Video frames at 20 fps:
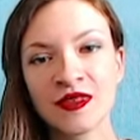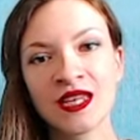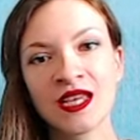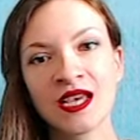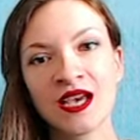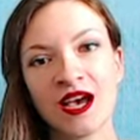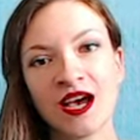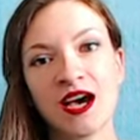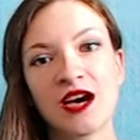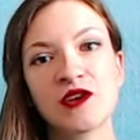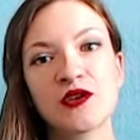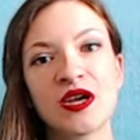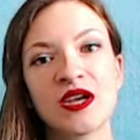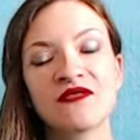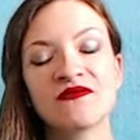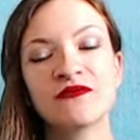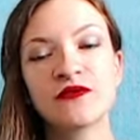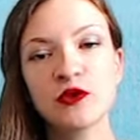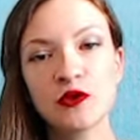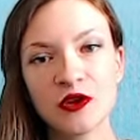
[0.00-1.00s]
how a
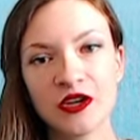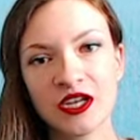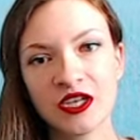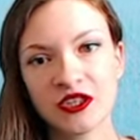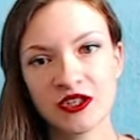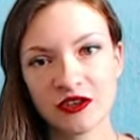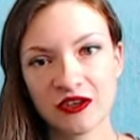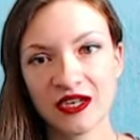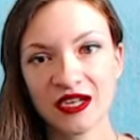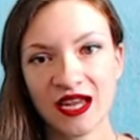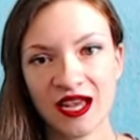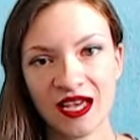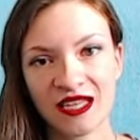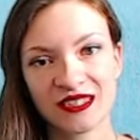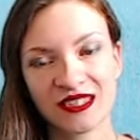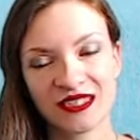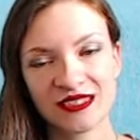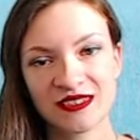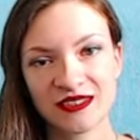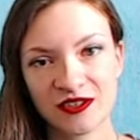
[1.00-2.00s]
foreigner can
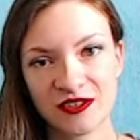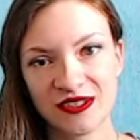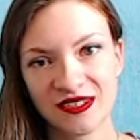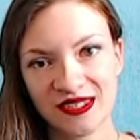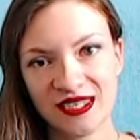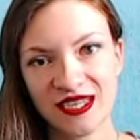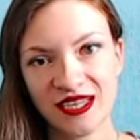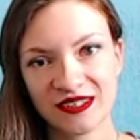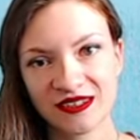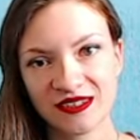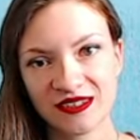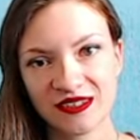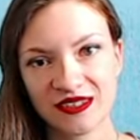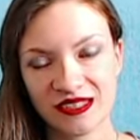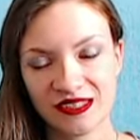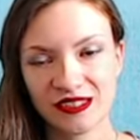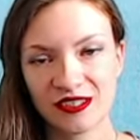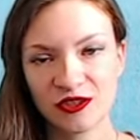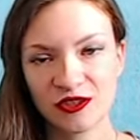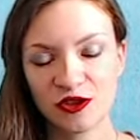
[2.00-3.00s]
understand
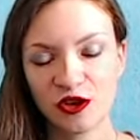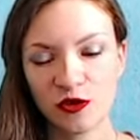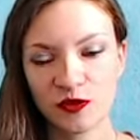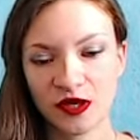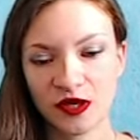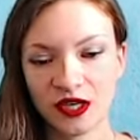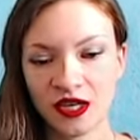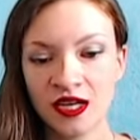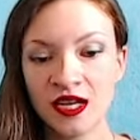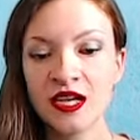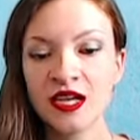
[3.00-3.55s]
this topic?